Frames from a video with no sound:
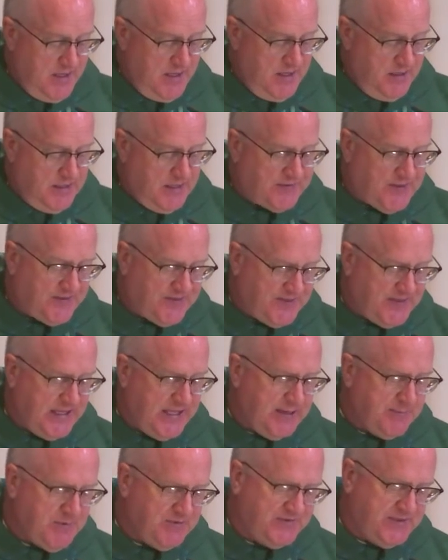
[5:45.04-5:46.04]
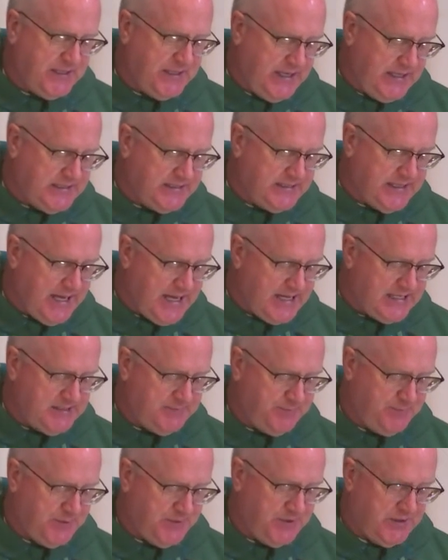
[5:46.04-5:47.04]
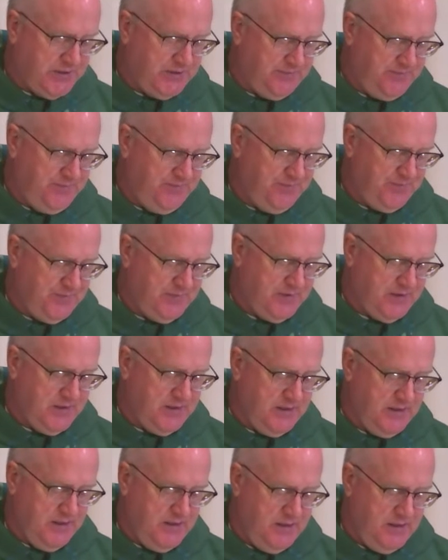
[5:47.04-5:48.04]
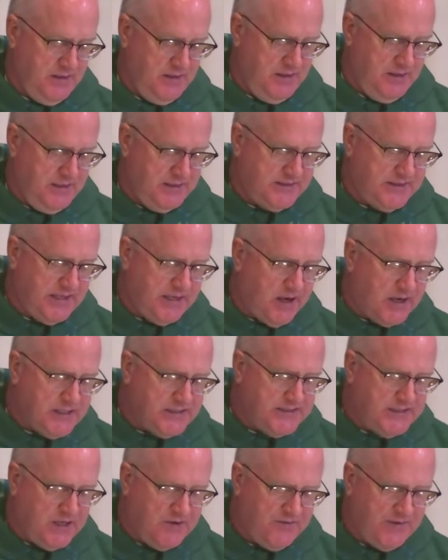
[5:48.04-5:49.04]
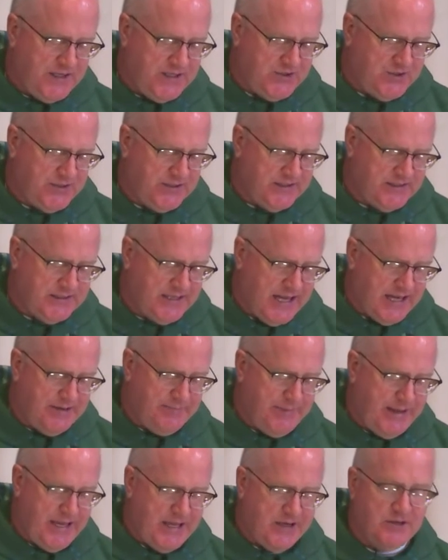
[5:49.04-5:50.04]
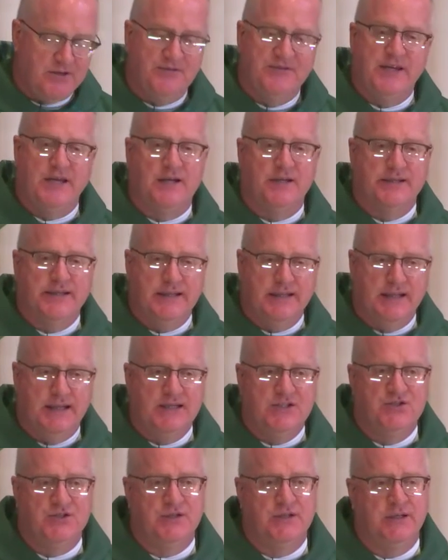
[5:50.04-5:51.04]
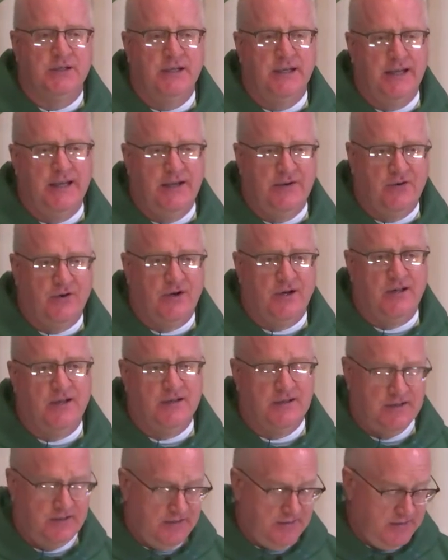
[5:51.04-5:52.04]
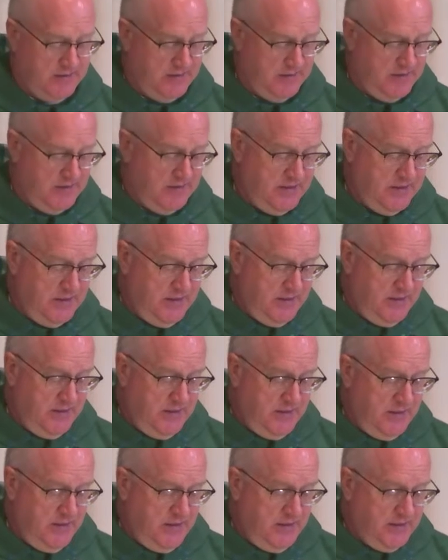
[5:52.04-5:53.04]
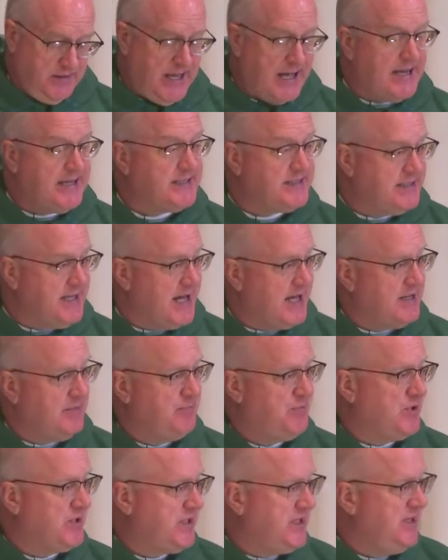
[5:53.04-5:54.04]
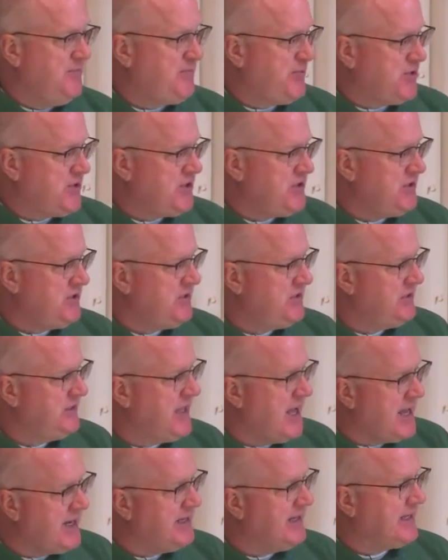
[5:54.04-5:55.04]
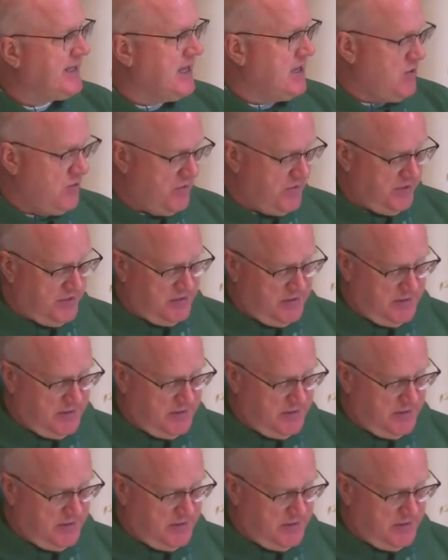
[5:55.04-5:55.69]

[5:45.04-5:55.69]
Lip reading: Yet the theme of today's gospel is that our salvation is not a matter of calculation at all. God is not a bookkeeper, not an accountant.